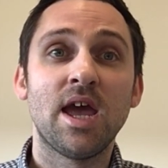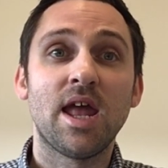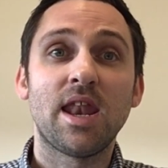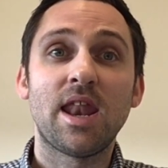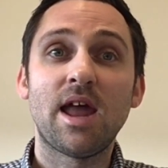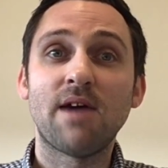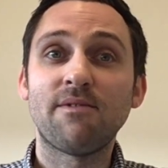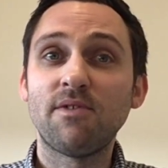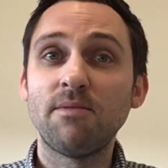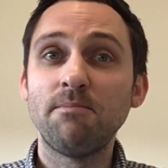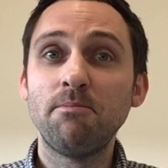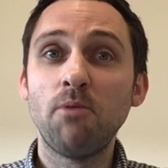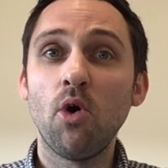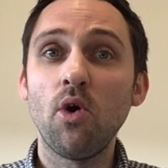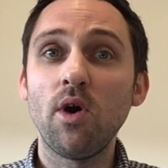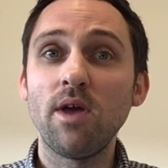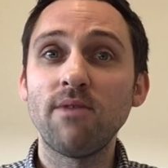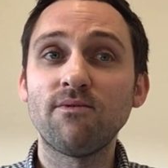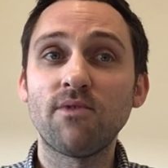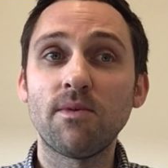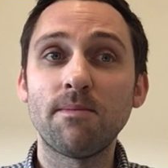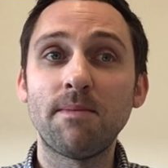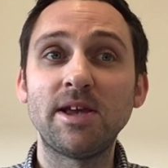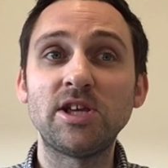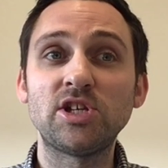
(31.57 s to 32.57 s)
Now, for more
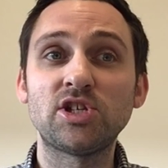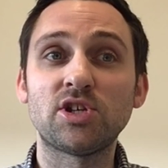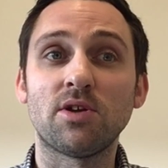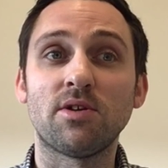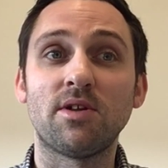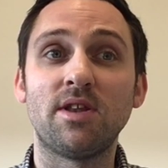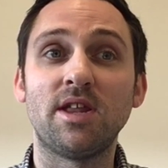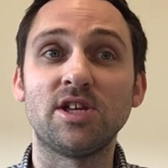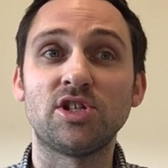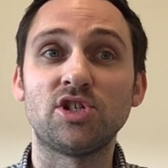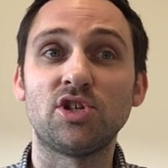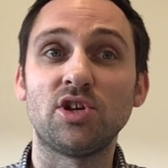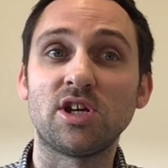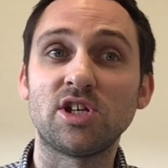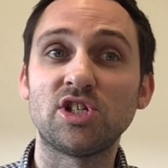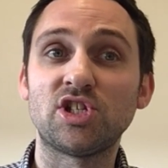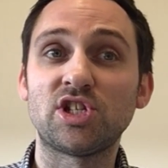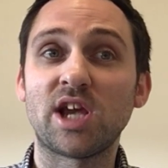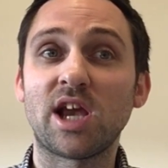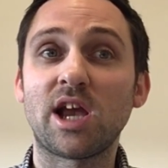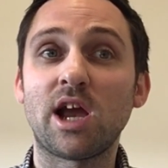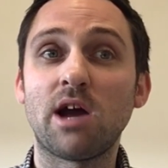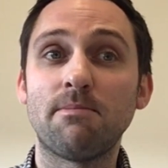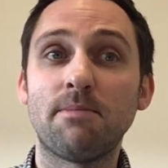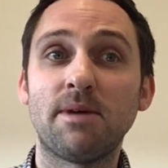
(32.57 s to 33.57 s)
information on this, you can
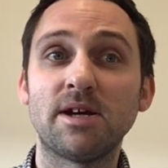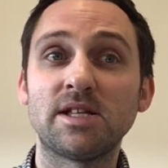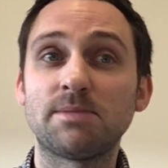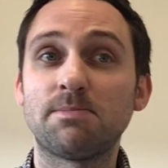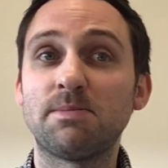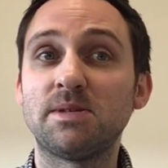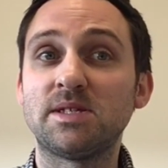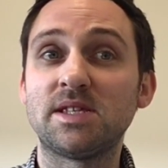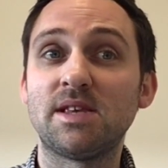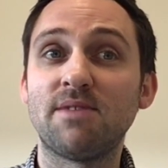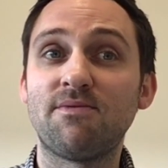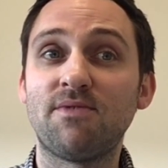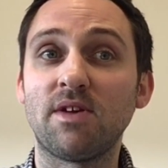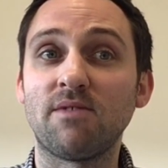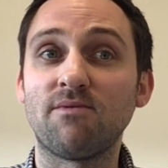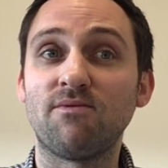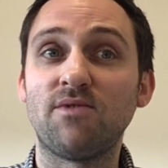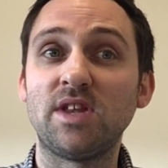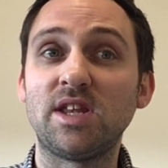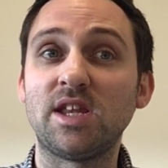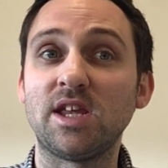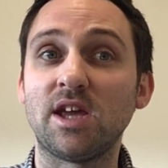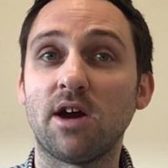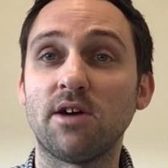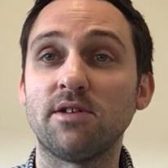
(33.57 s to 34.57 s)
check out my specific
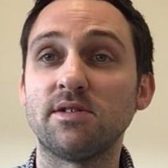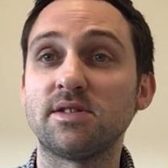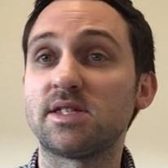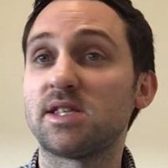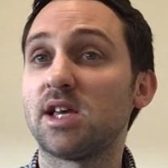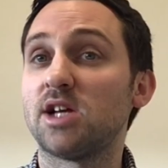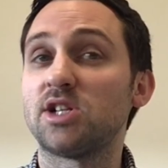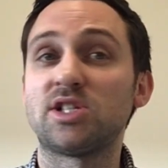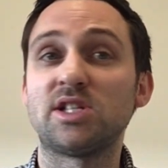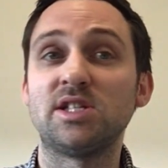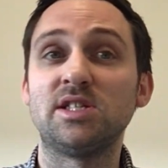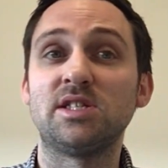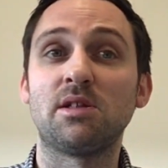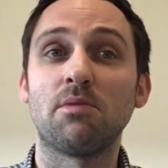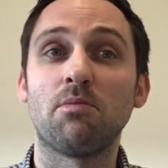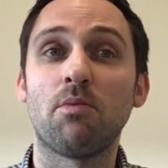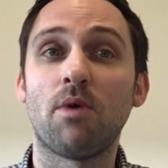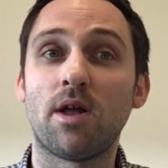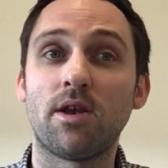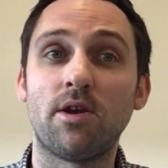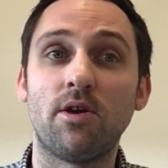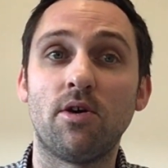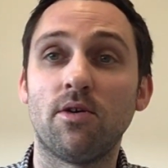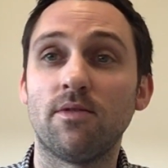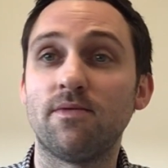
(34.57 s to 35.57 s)
videos such as the
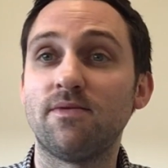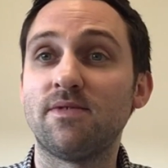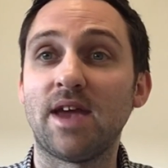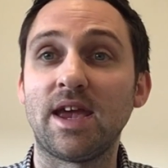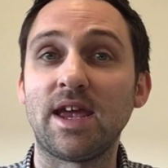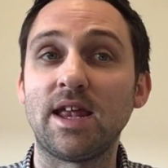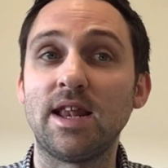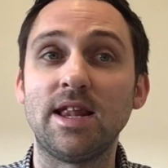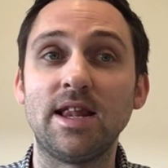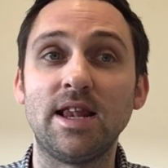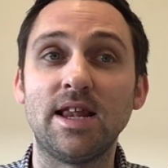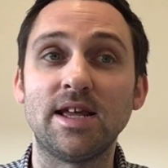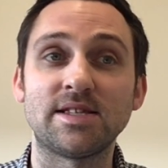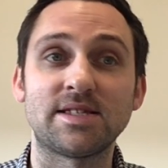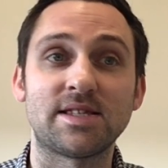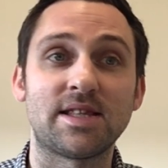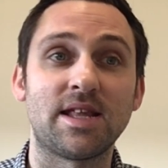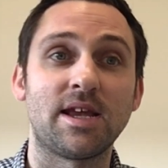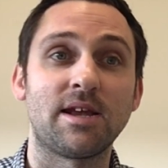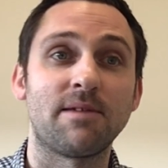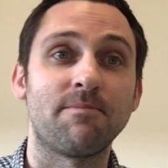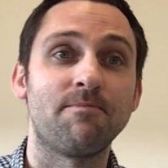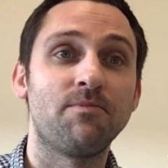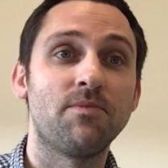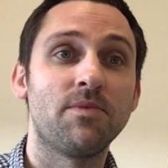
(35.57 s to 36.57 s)
one on daily listening.